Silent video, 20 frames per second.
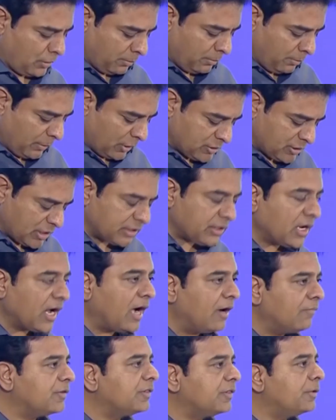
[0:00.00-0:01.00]
Because I think
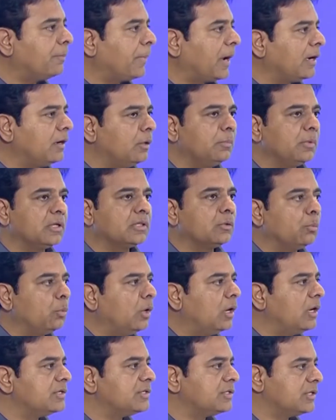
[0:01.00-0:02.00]
after the pandemic, the
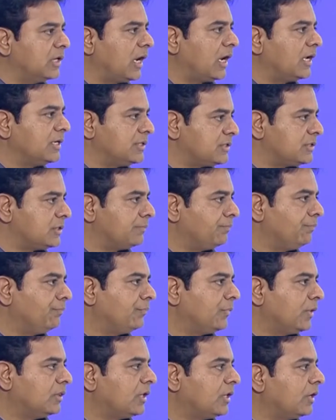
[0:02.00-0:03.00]
world has realized
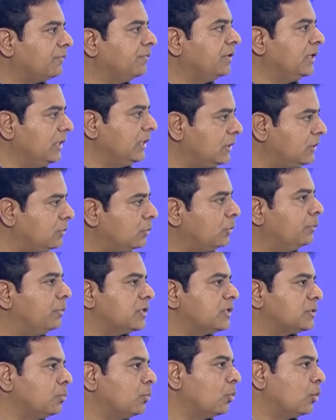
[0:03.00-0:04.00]
that we need to
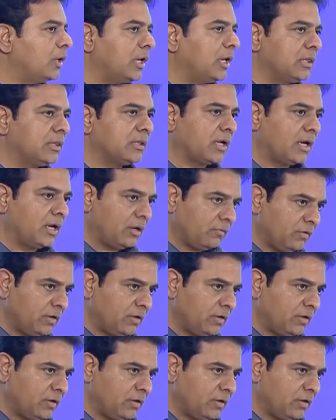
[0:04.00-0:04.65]
invest more in healthcare.